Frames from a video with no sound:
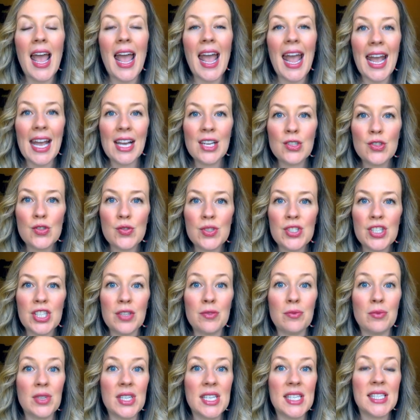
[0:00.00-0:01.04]

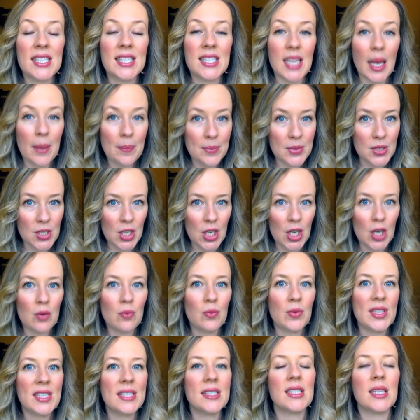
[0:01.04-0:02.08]
Androgen receptor
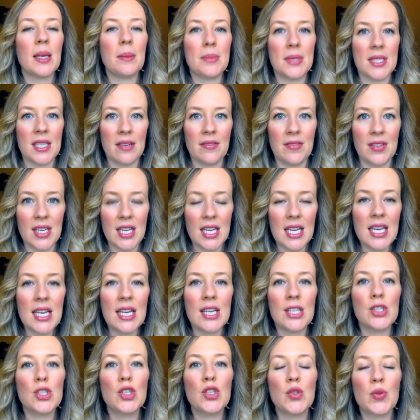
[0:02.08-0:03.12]
receptivity
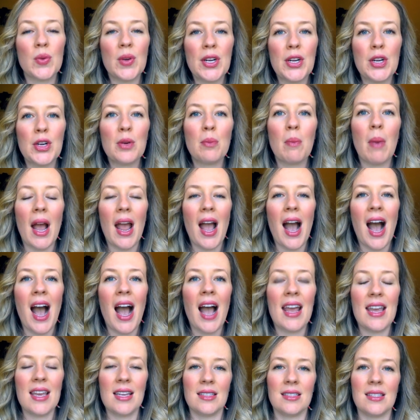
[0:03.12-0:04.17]
is triggered by
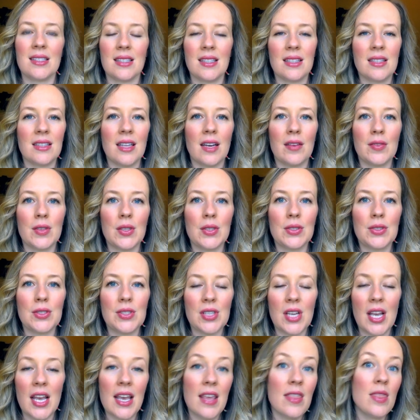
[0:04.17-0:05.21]
high insulin
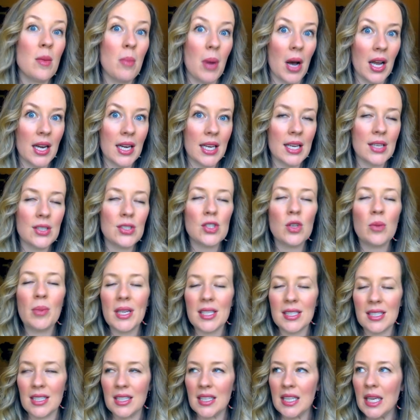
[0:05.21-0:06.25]
levels in the body. So
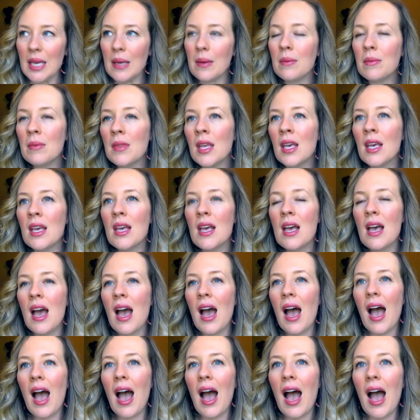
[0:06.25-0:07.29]
basically,
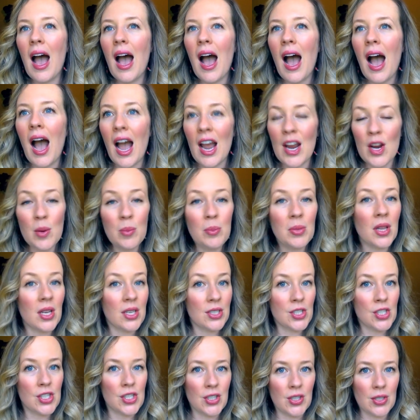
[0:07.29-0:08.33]
higher
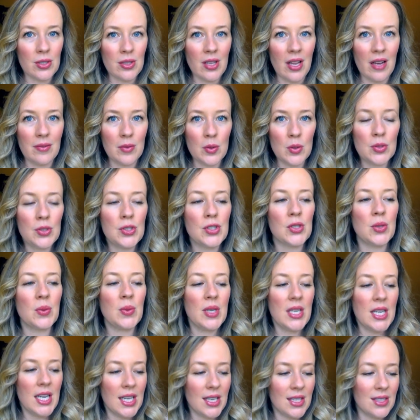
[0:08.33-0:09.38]
blood sugar levels, so
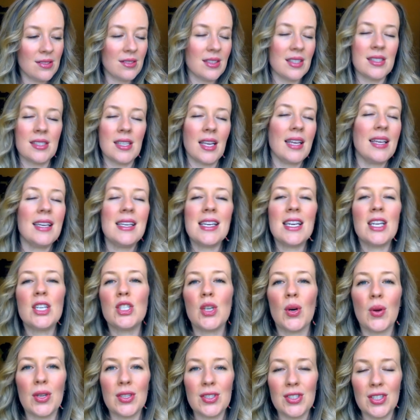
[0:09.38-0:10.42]
eating, let's say eating
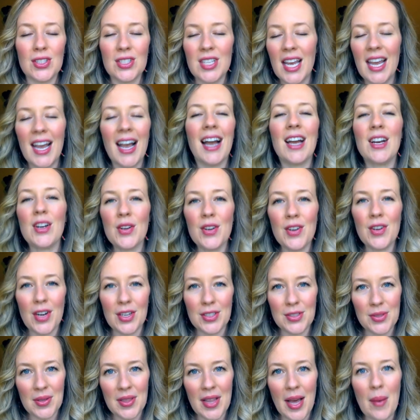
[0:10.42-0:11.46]
donuts all day, I know you're not
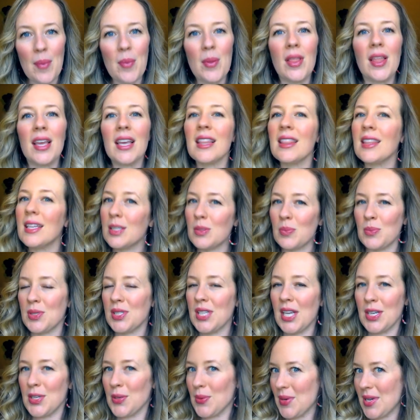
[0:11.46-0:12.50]
doing that, but like let's
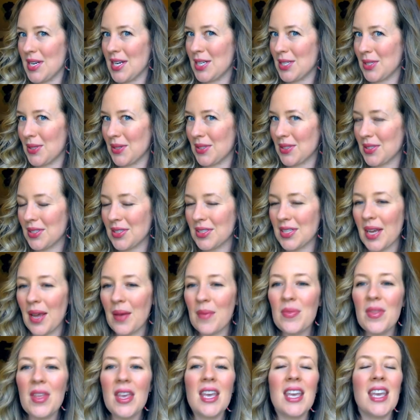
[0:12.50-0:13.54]
pretend you're eating donuts all day.
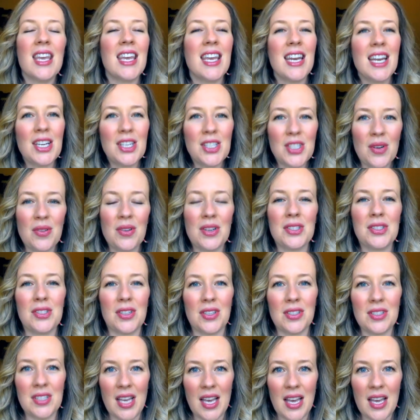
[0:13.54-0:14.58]
Eating donuts
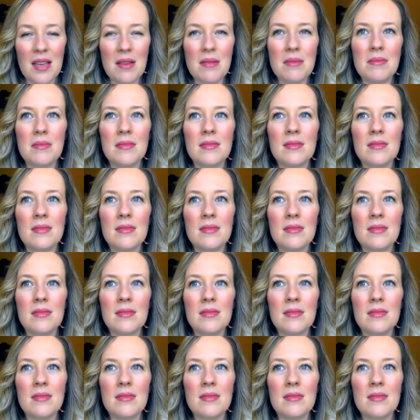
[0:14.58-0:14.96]
all day